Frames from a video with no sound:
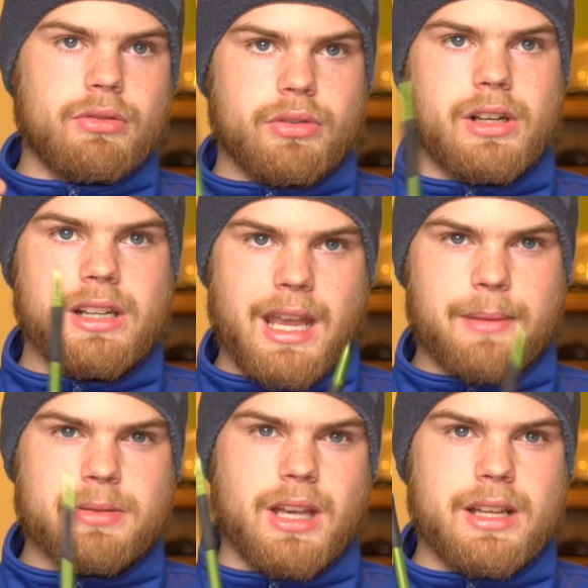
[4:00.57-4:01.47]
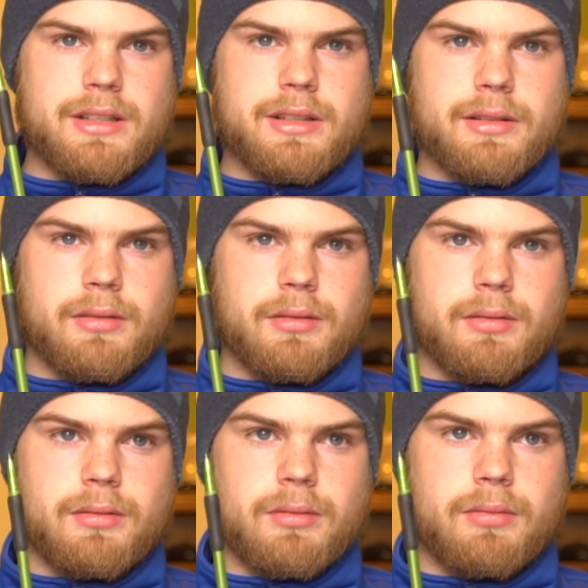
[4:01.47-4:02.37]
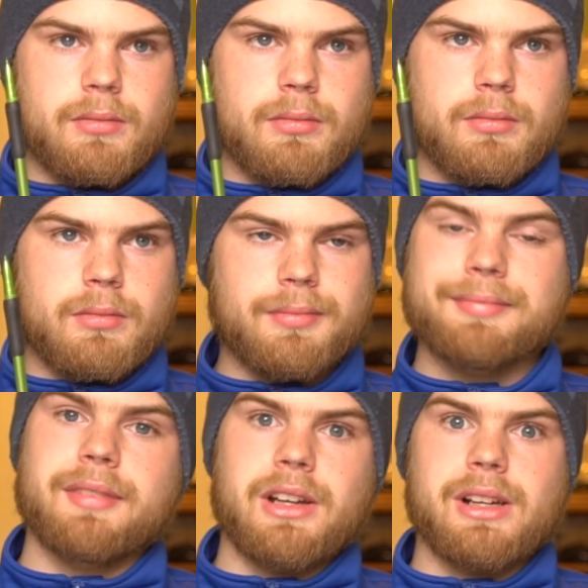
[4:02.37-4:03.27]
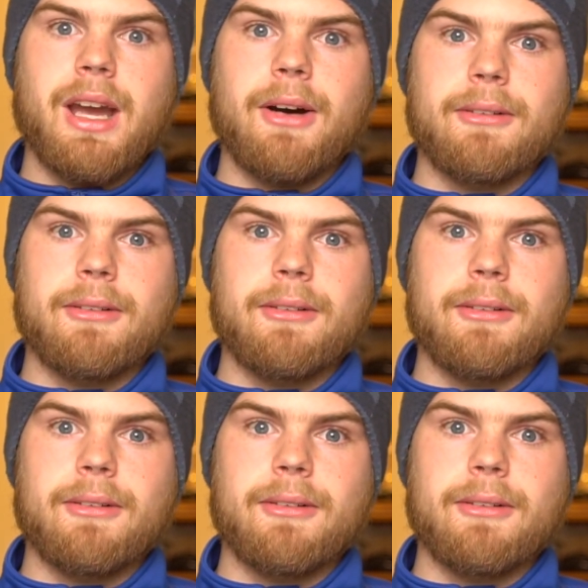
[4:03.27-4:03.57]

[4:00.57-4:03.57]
free campsites. There you go.